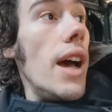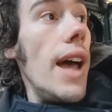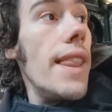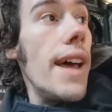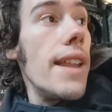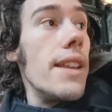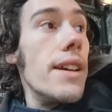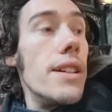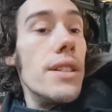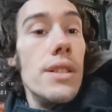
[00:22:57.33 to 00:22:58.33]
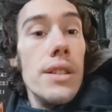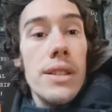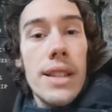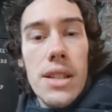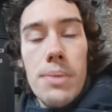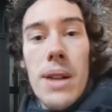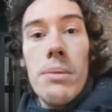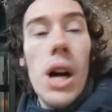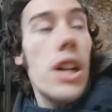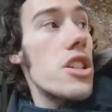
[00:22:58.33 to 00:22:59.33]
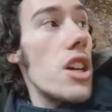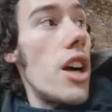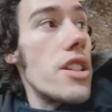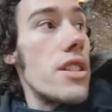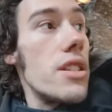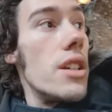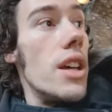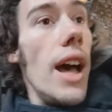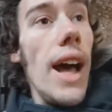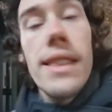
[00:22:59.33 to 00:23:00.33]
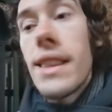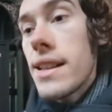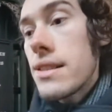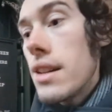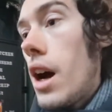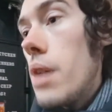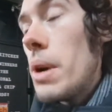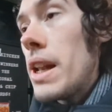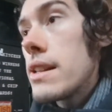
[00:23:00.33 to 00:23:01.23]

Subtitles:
And then that's where the market started. At that time, and